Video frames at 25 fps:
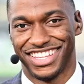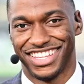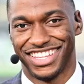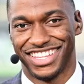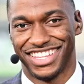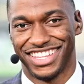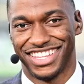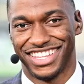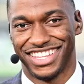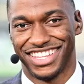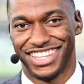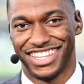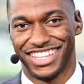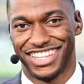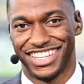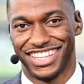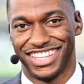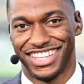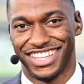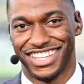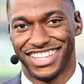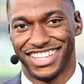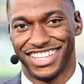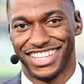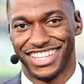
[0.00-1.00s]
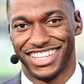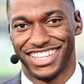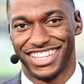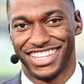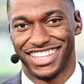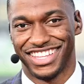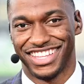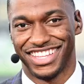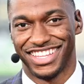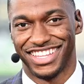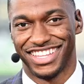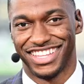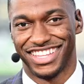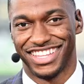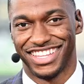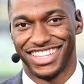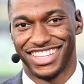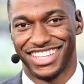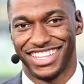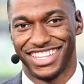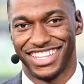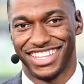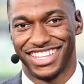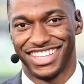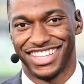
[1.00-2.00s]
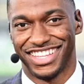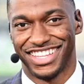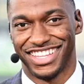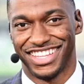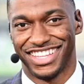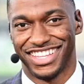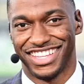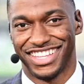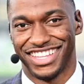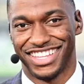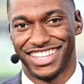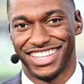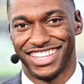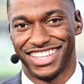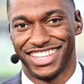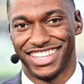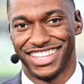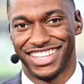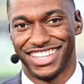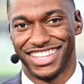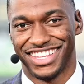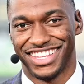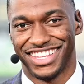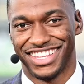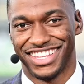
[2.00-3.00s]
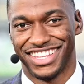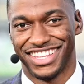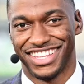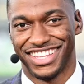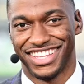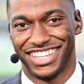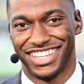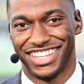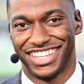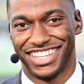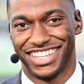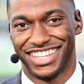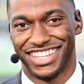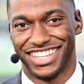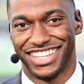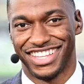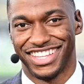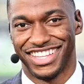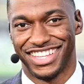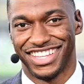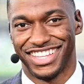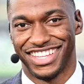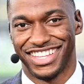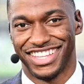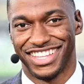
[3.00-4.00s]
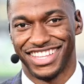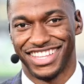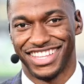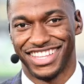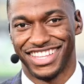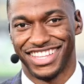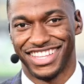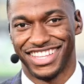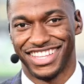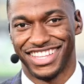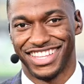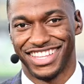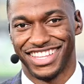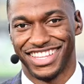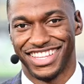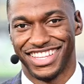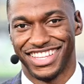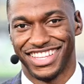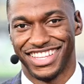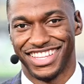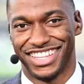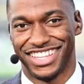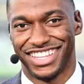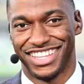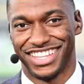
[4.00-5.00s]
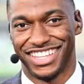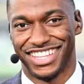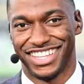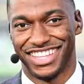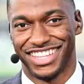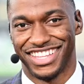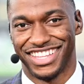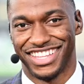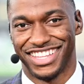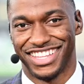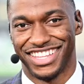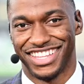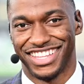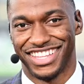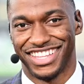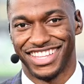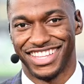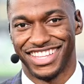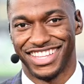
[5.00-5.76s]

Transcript: No words are spoken by the person on screen.